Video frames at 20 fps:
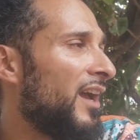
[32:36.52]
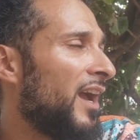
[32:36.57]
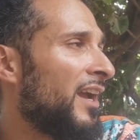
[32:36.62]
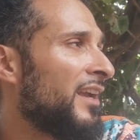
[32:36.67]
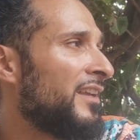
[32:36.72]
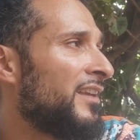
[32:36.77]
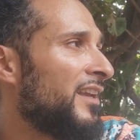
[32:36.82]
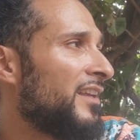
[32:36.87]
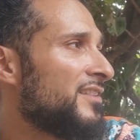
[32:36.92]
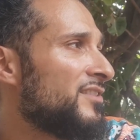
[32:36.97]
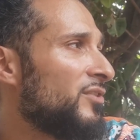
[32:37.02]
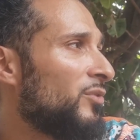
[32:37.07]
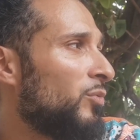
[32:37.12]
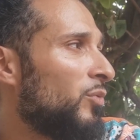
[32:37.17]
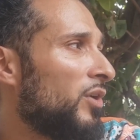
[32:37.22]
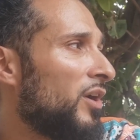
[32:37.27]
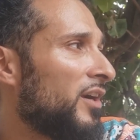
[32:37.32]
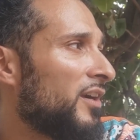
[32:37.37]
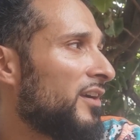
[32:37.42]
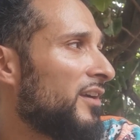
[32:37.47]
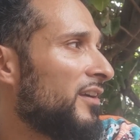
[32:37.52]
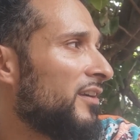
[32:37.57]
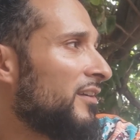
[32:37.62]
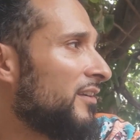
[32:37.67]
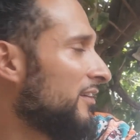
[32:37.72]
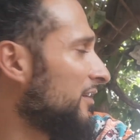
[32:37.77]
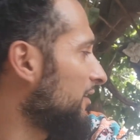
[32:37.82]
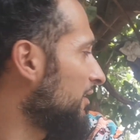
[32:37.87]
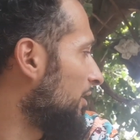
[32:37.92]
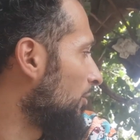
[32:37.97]
and get to work,
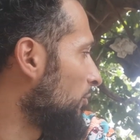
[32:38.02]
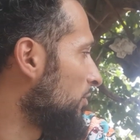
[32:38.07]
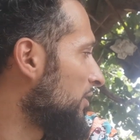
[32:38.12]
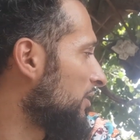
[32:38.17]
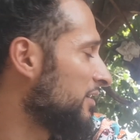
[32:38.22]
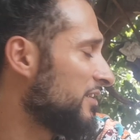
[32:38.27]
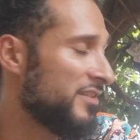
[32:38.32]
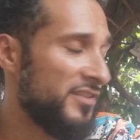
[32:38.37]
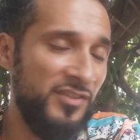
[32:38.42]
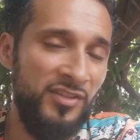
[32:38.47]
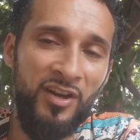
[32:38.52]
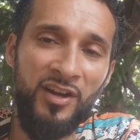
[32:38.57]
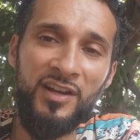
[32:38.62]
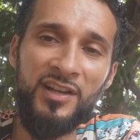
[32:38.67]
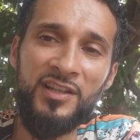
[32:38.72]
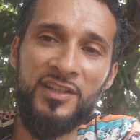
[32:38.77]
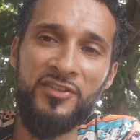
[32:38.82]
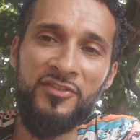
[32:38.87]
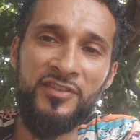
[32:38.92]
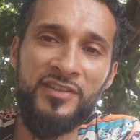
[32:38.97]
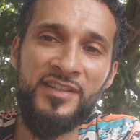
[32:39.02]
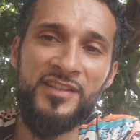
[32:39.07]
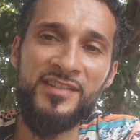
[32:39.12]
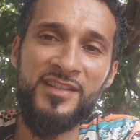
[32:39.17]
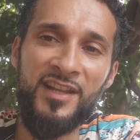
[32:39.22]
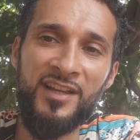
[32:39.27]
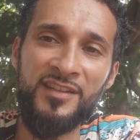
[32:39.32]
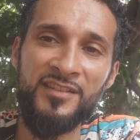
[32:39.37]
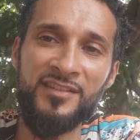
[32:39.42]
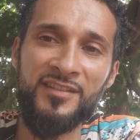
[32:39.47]
and we're gonna start clearing
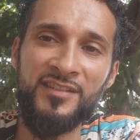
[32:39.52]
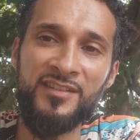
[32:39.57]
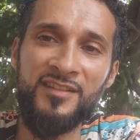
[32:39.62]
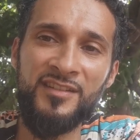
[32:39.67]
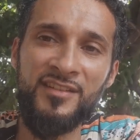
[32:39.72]
this land.